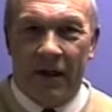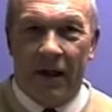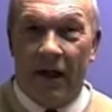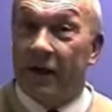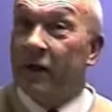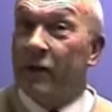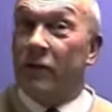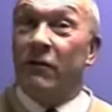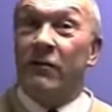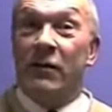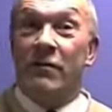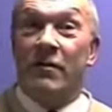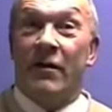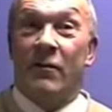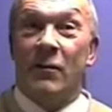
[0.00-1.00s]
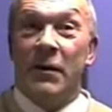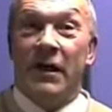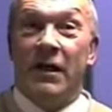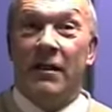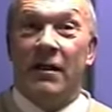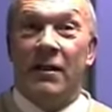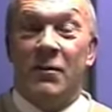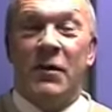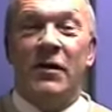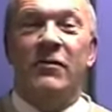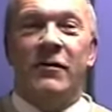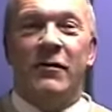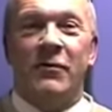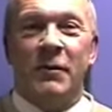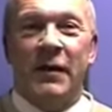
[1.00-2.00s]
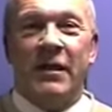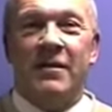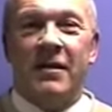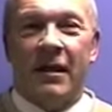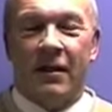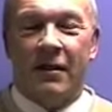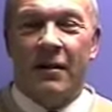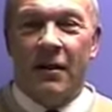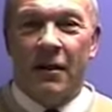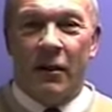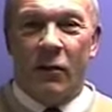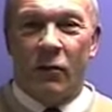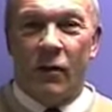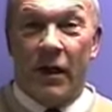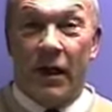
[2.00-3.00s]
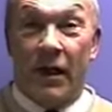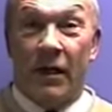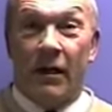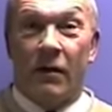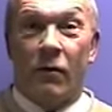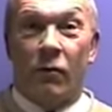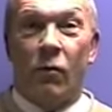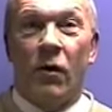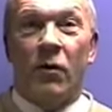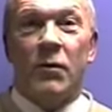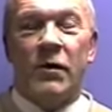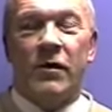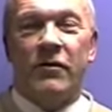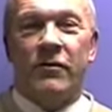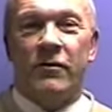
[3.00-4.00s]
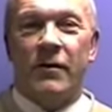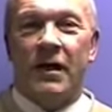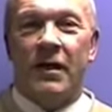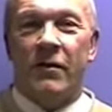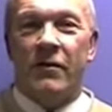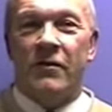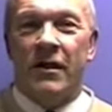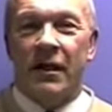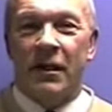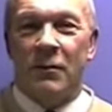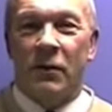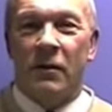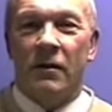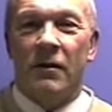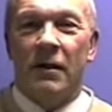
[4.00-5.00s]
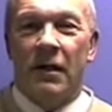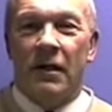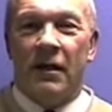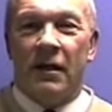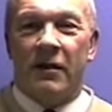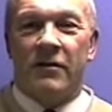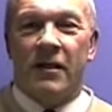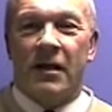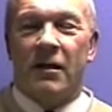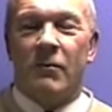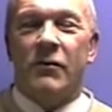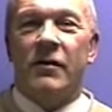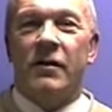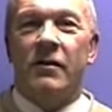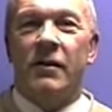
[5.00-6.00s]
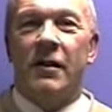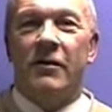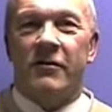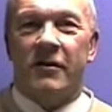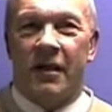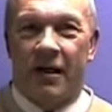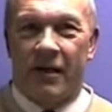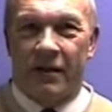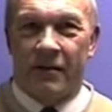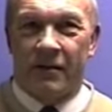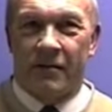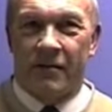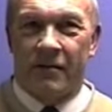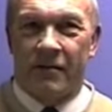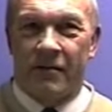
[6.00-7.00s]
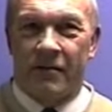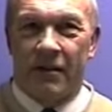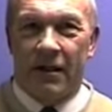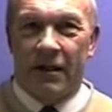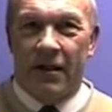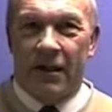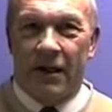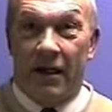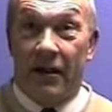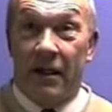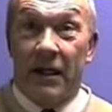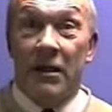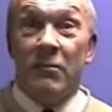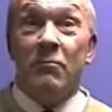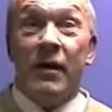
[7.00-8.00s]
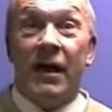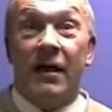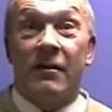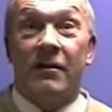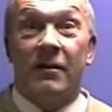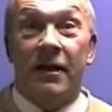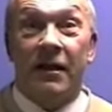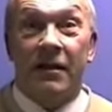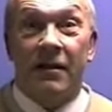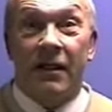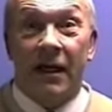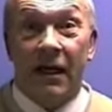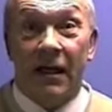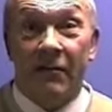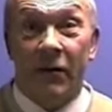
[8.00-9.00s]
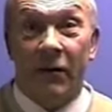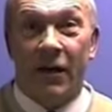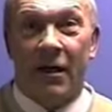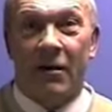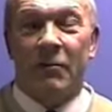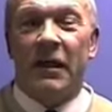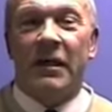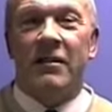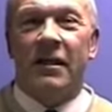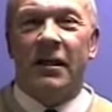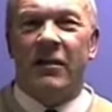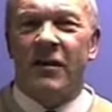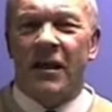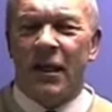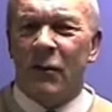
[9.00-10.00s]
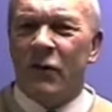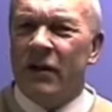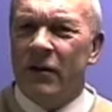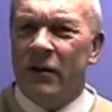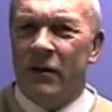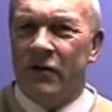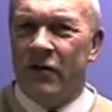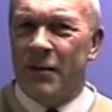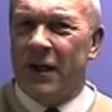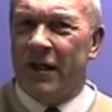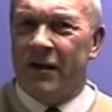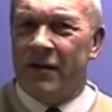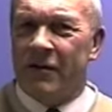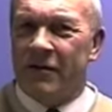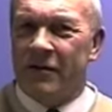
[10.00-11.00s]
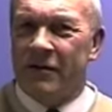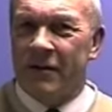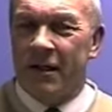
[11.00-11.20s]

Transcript: I don't know if you've ever been in a business meeting where one person round the table is absolutely silent, and the impact that they can have on that meeting is absolutely tremendous,